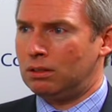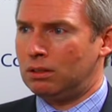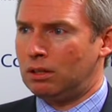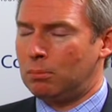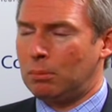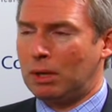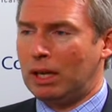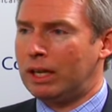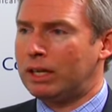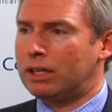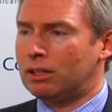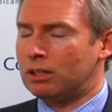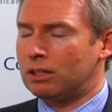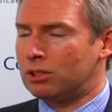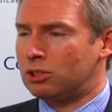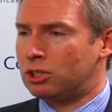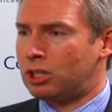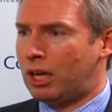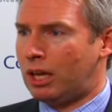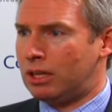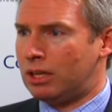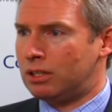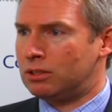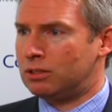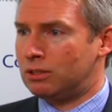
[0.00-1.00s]
a molecular
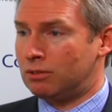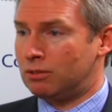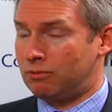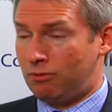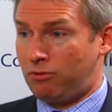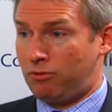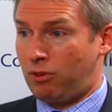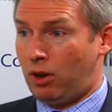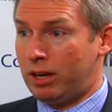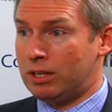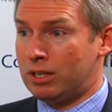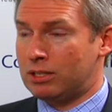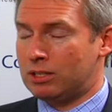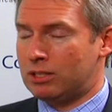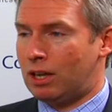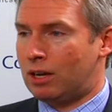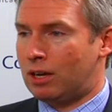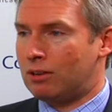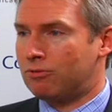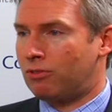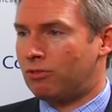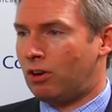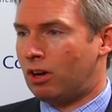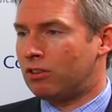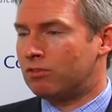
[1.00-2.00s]
test that finds
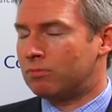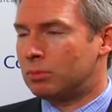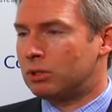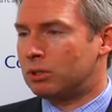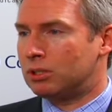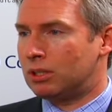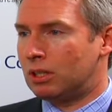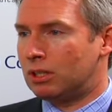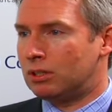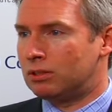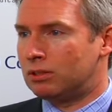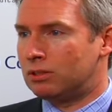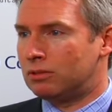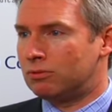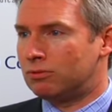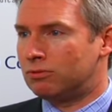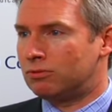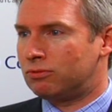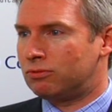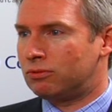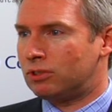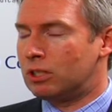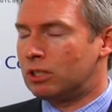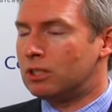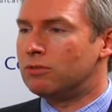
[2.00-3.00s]
that 5% of
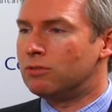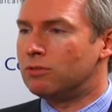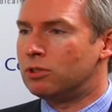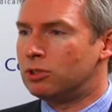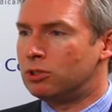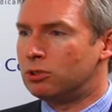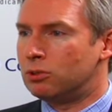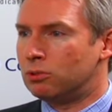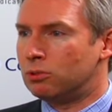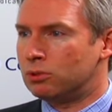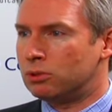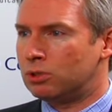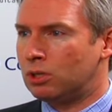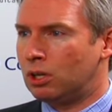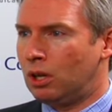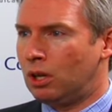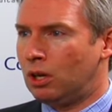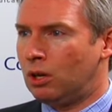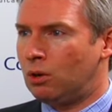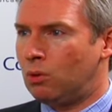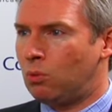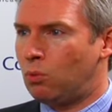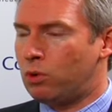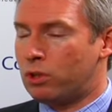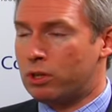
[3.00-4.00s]
individuals
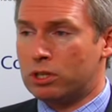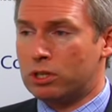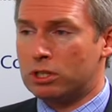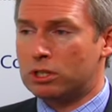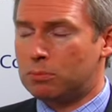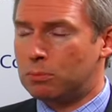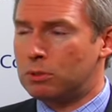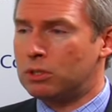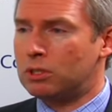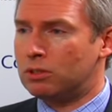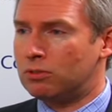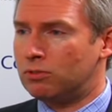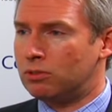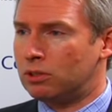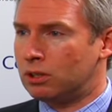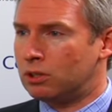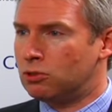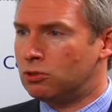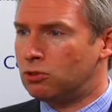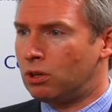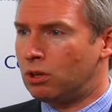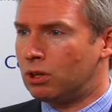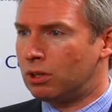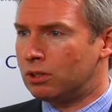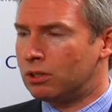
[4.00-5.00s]
with a
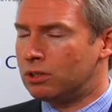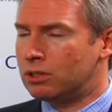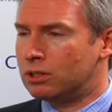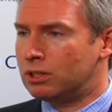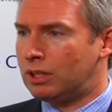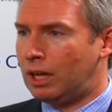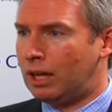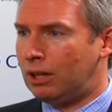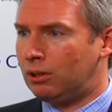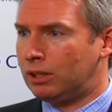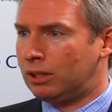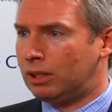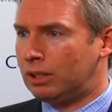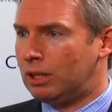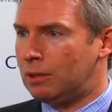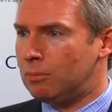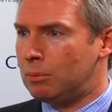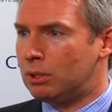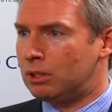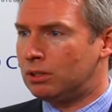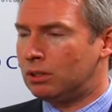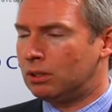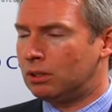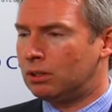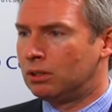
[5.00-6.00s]
specific drug that's an ALK
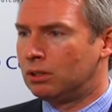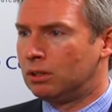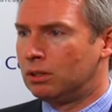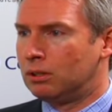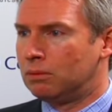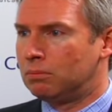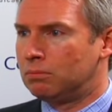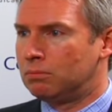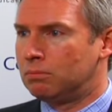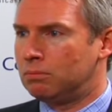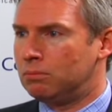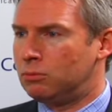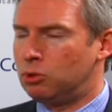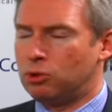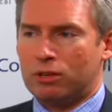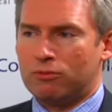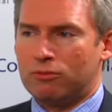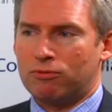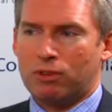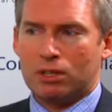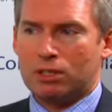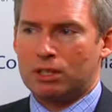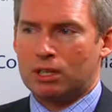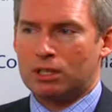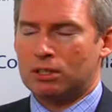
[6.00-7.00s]
inhibitor, you
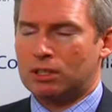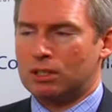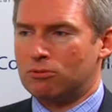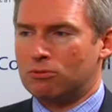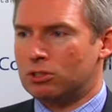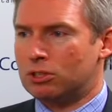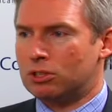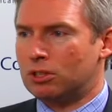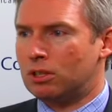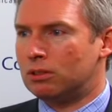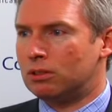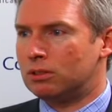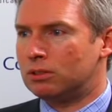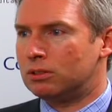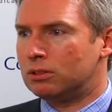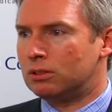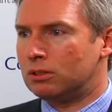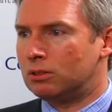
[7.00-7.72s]
get fantastic results.